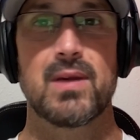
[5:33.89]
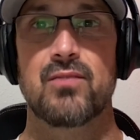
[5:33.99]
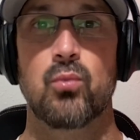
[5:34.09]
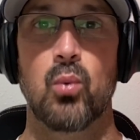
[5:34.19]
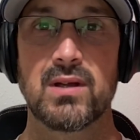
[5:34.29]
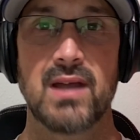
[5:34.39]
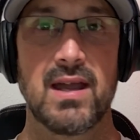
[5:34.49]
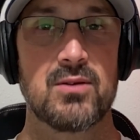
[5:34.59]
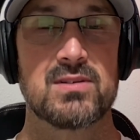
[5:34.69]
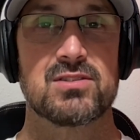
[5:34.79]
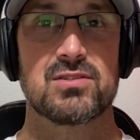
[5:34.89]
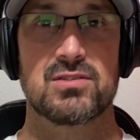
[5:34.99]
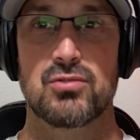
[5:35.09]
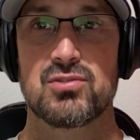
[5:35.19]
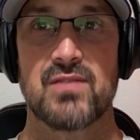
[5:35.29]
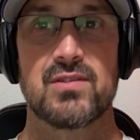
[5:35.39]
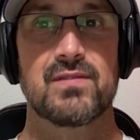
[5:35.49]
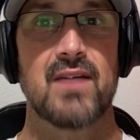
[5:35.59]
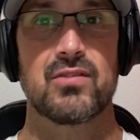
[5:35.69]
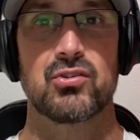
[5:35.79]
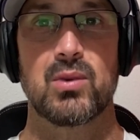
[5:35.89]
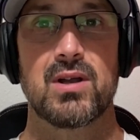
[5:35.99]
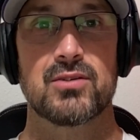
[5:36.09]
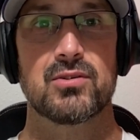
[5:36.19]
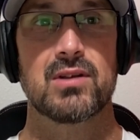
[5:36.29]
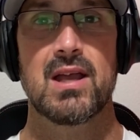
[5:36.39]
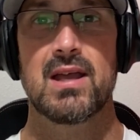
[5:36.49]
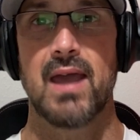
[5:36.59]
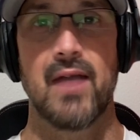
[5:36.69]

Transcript: You might have one guy who's 275 or 300.